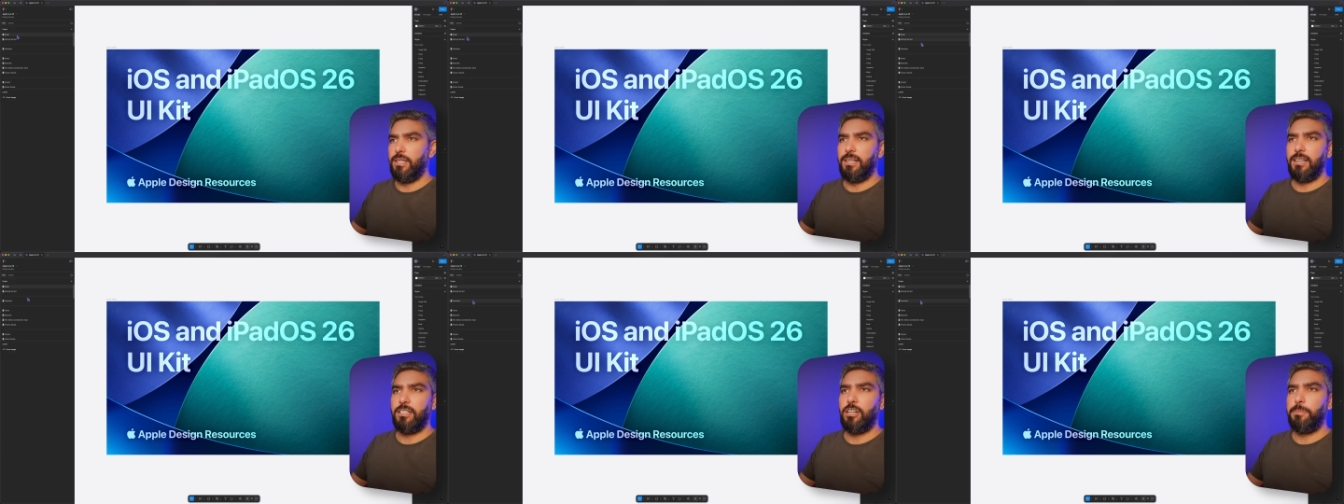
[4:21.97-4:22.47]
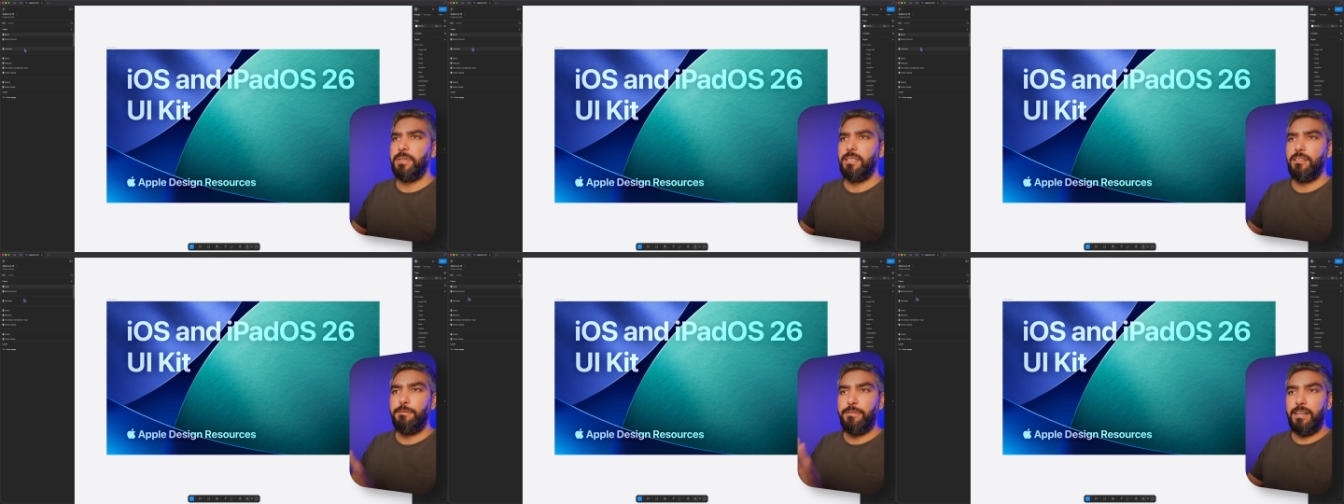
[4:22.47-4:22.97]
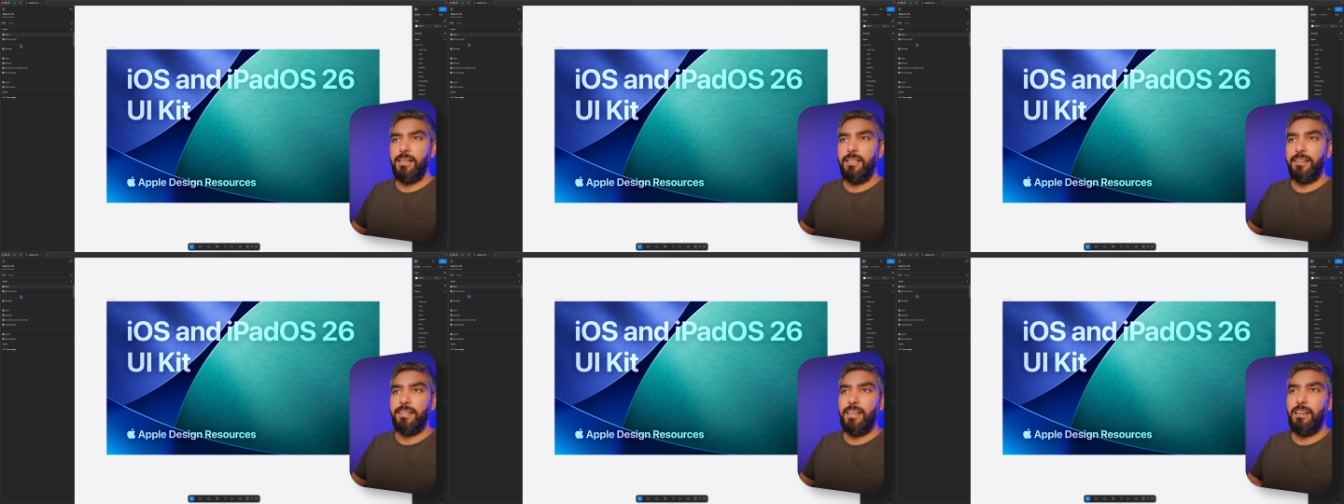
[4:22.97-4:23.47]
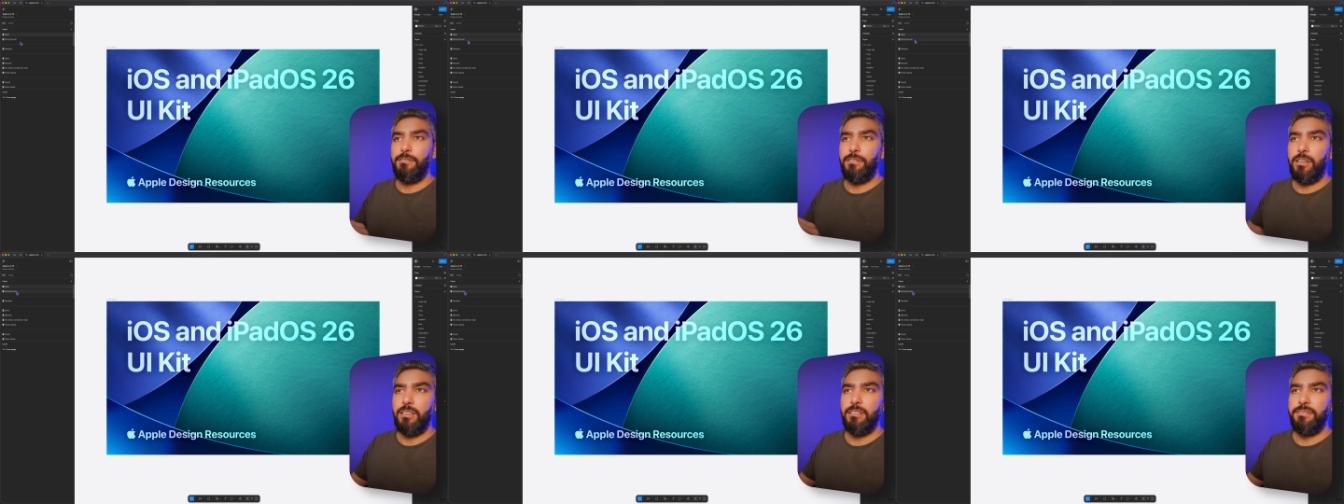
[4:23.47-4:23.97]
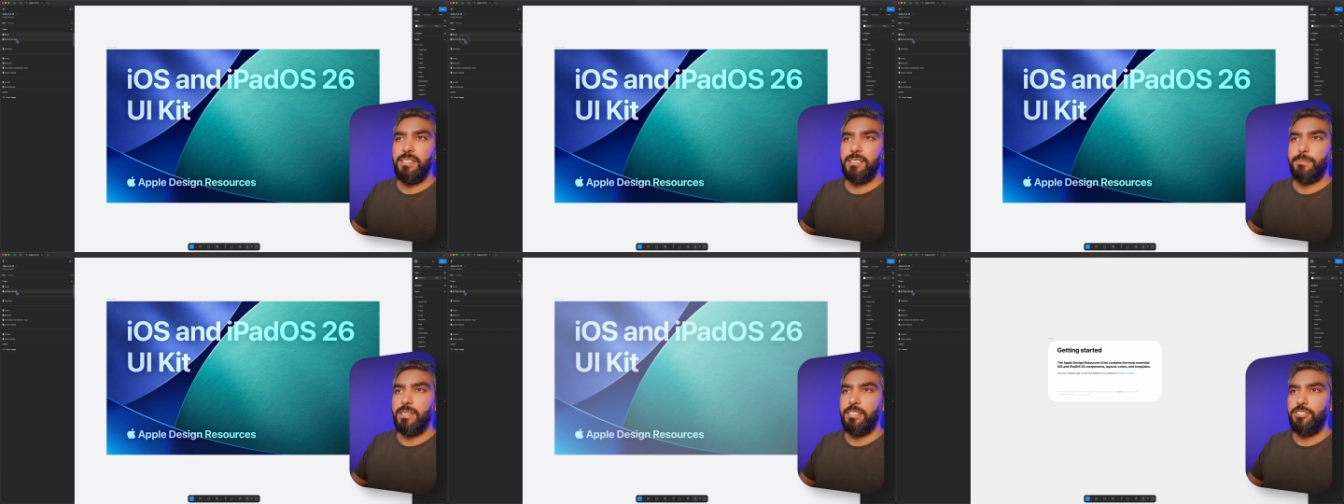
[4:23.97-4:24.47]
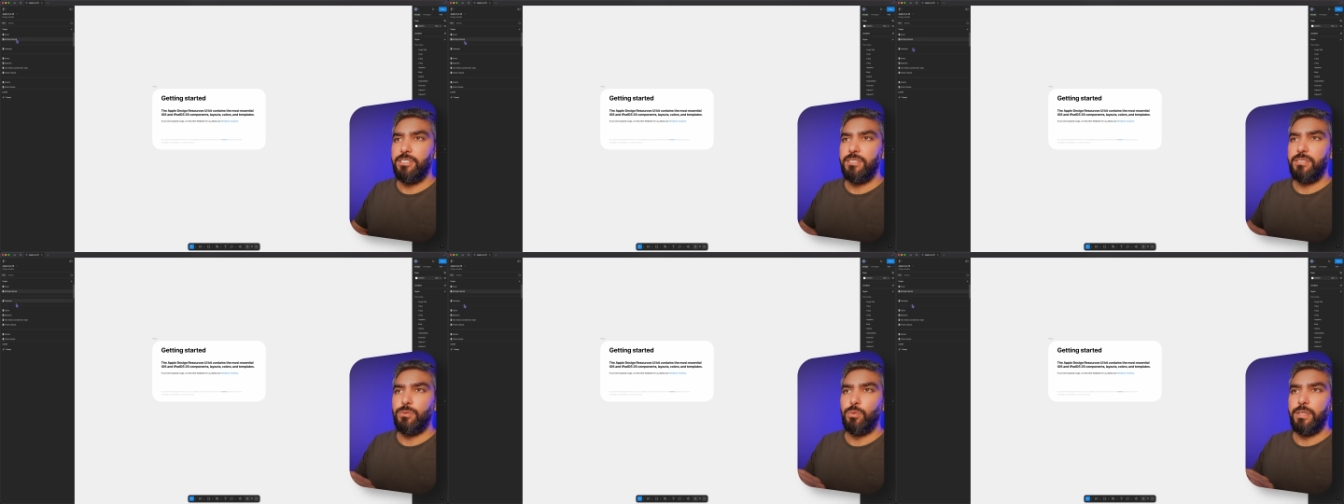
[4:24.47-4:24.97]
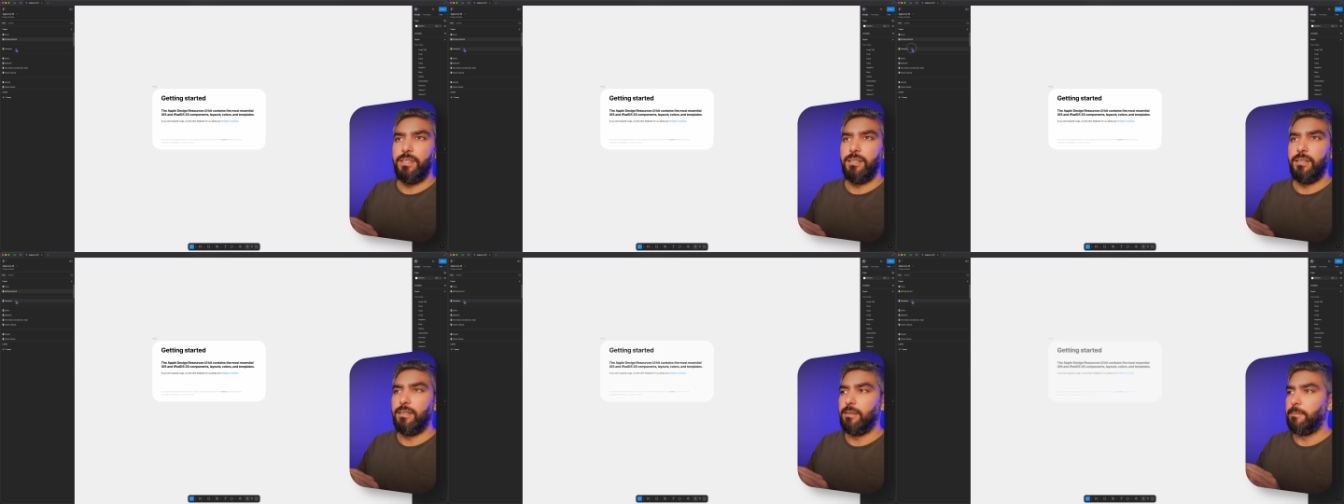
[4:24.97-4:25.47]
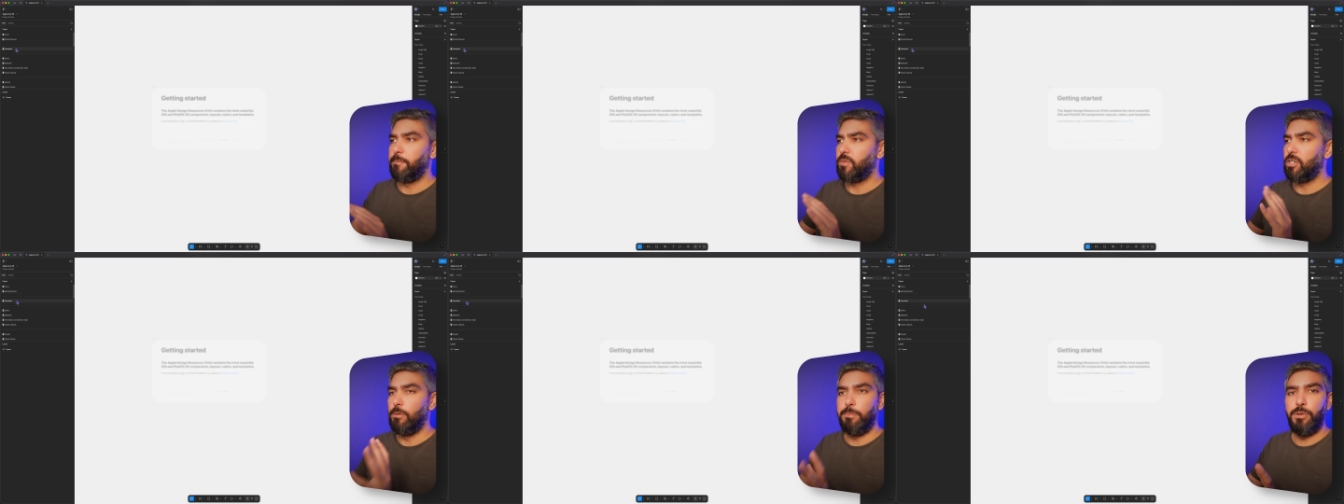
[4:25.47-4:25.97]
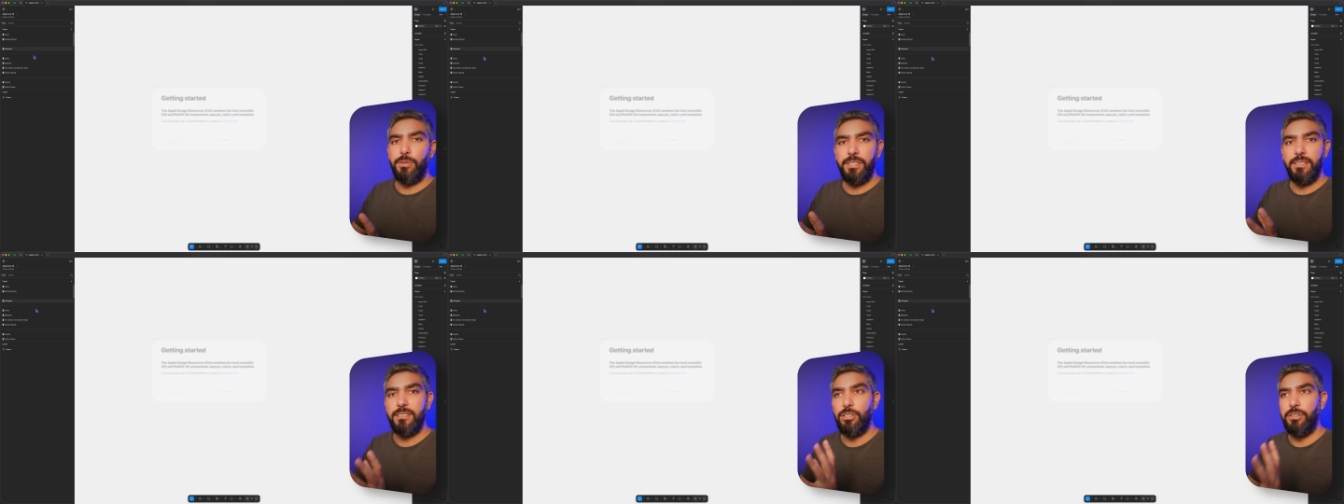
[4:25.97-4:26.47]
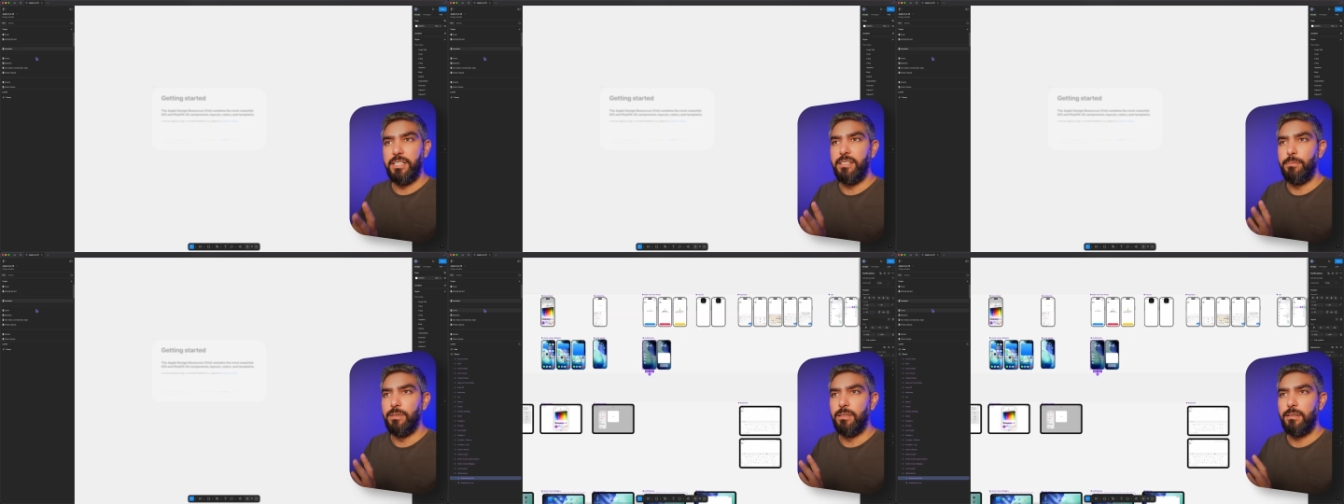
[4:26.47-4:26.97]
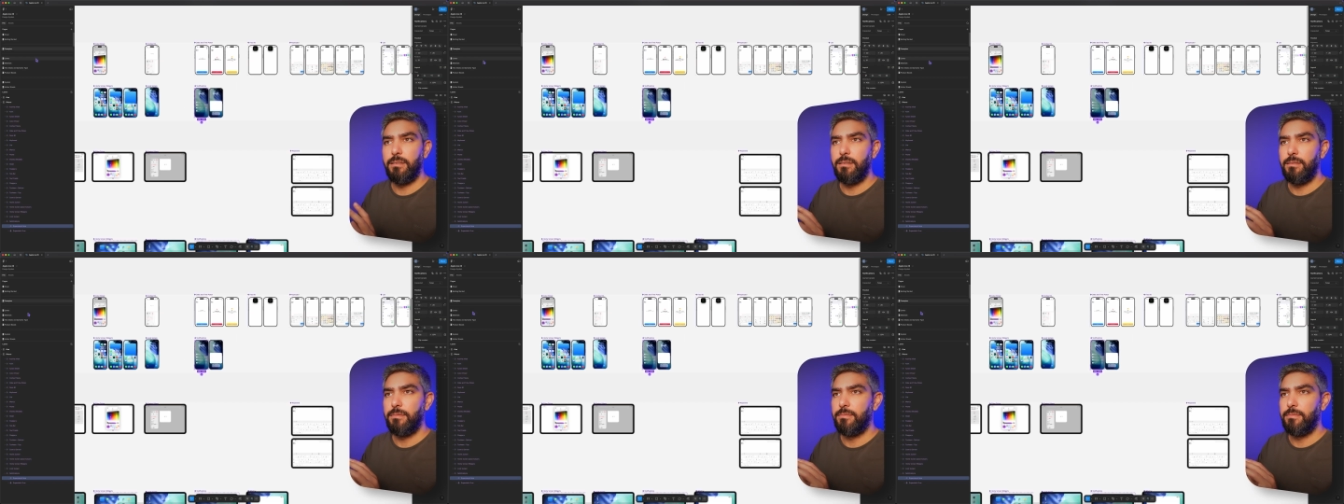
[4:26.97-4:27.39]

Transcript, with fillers: here I copied the file and I have all of these pages with the um, components already built.